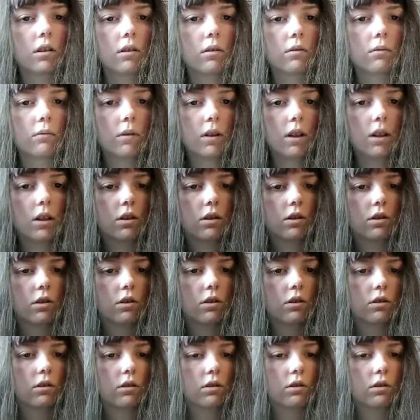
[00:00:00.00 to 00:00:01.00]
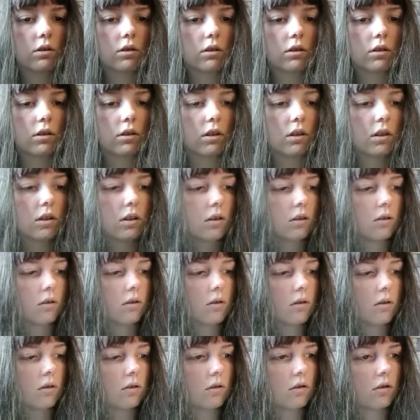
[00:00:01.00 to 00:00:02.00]
which they're
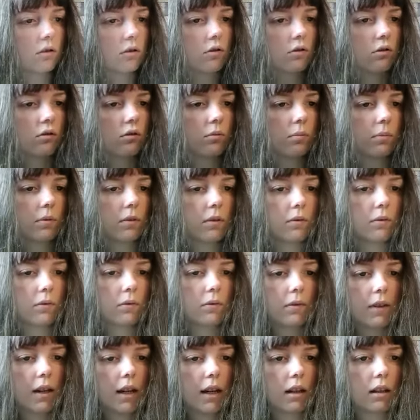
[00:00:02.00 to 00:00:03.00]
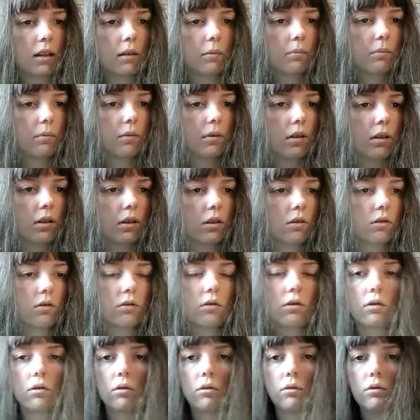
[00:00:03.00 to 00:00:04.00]
not super thick, but they're
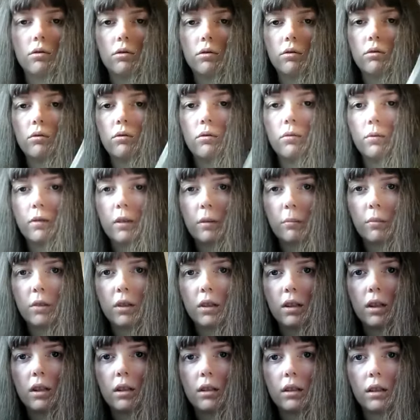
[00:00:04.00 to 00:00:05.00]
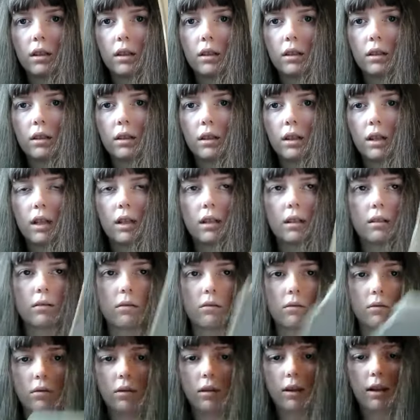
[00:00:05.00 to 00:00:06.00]
not too flimsy. Like they kind of
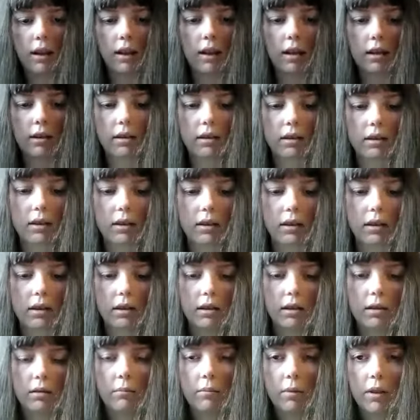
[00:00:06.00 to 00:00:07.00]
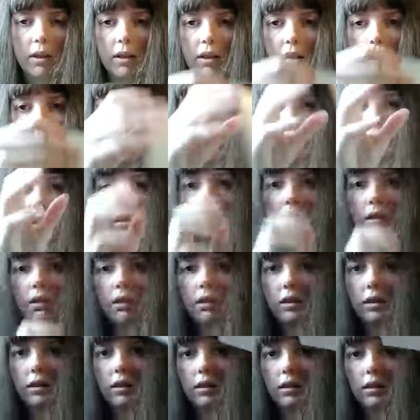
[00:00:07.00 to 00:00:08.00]
do that, but like
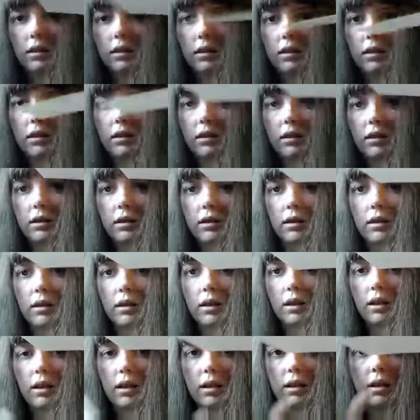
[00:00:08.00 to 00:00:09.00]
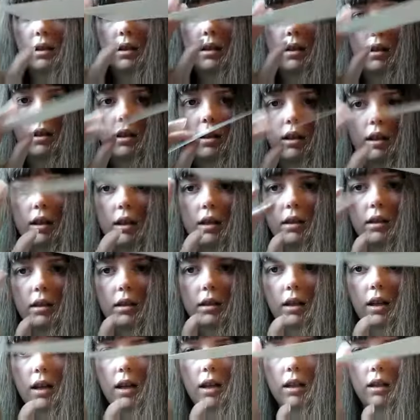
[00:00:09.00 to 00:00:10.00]
it is
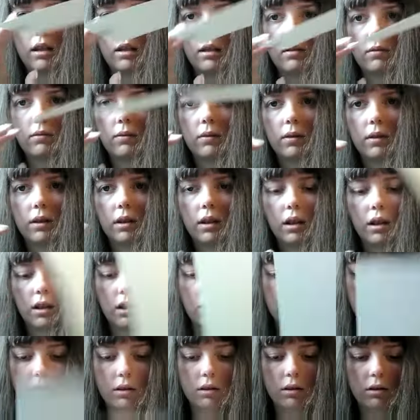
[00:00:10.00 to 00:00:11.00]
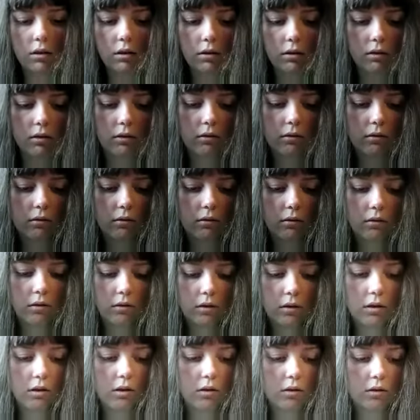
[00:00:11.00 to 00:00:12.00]
kind of a card, so
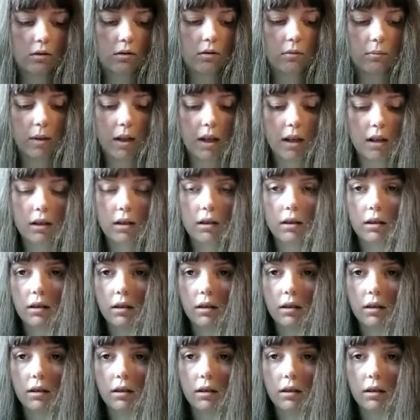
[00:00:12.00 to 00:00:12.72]
it's not too bad.